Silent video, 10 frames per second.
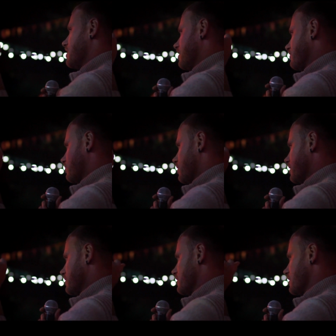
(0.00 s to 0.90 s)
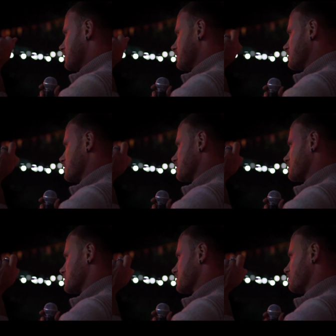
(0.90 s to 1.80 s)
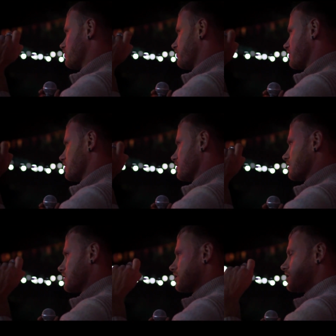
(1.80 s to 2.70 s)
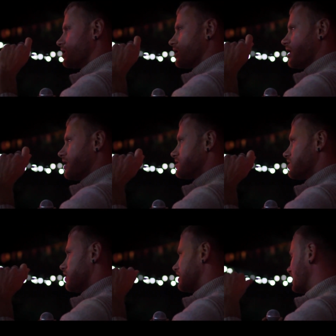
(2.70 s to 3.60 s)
halfway and still feeling as though I'd